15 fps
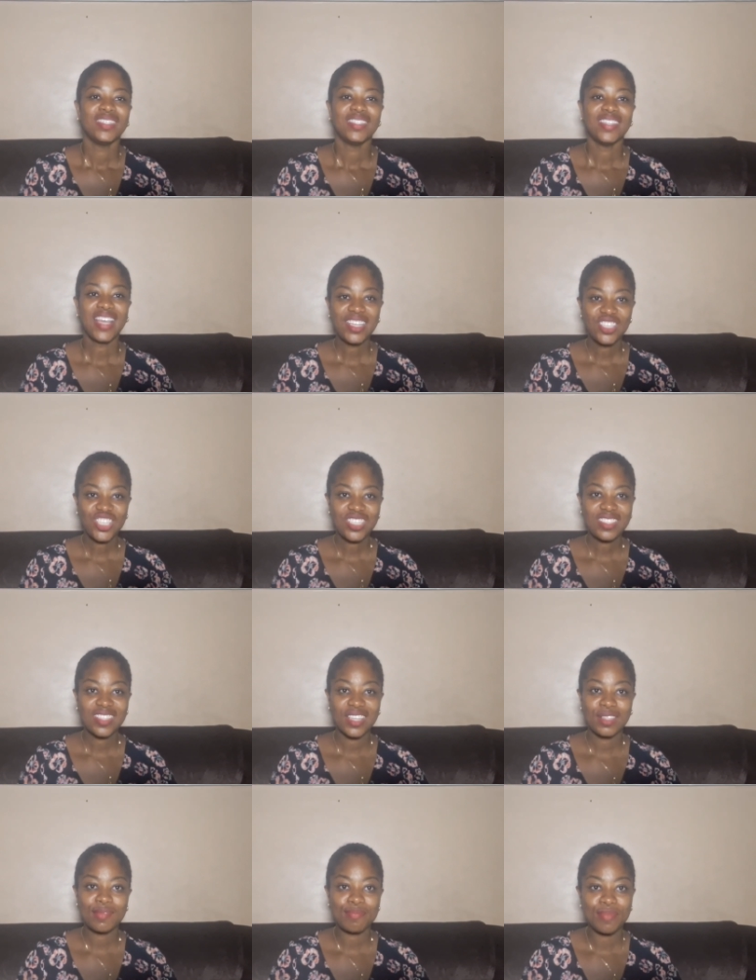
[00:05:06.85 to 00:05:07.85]
Niger
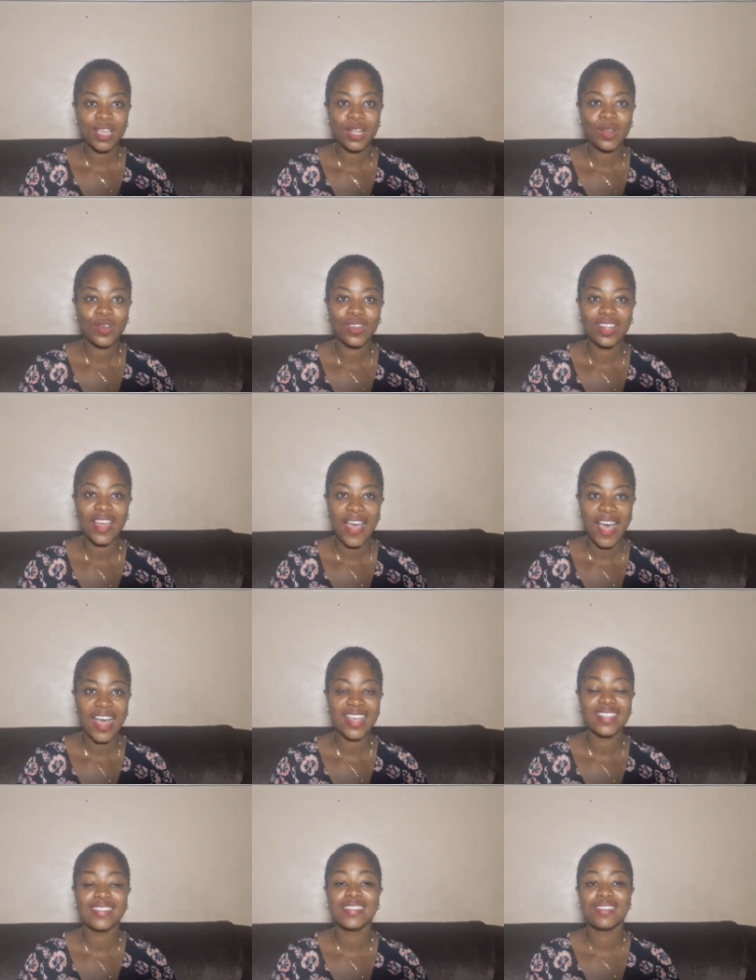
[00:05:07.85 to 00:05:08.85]
State melon
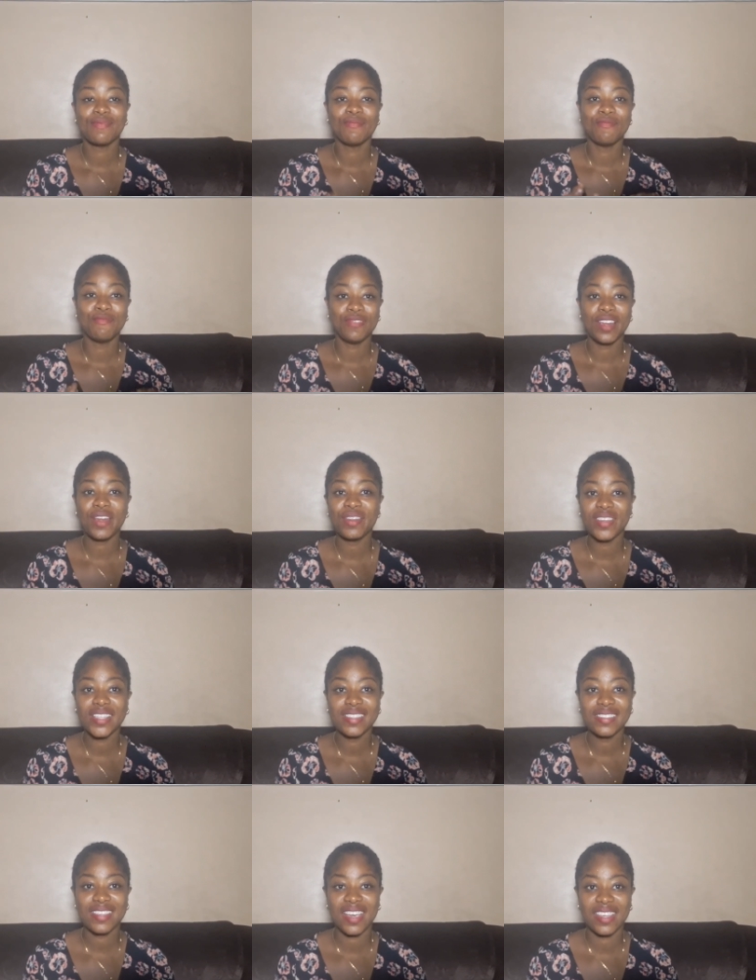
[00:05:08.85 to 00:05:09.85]
has
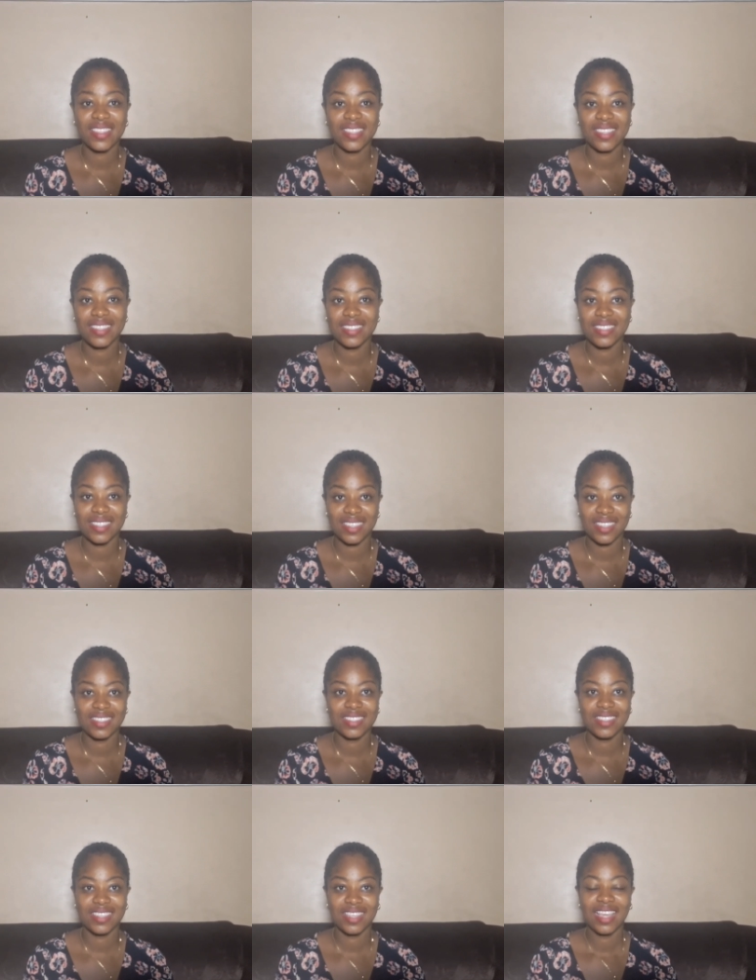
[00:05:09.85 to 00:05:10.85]
very tiny
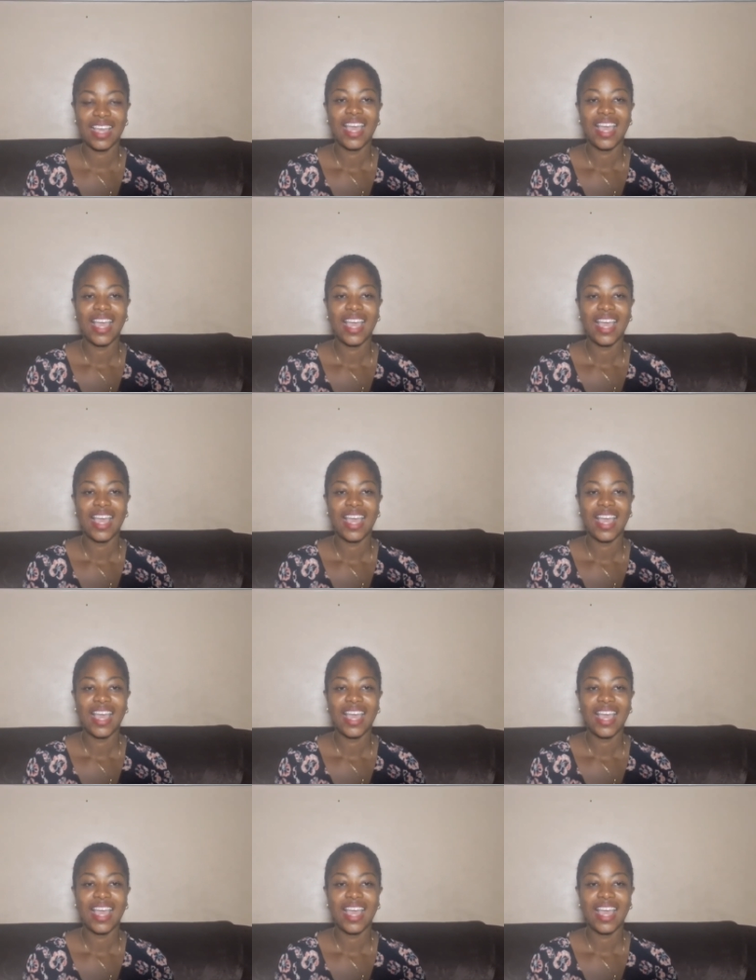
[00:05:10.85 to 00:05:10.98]
seeds,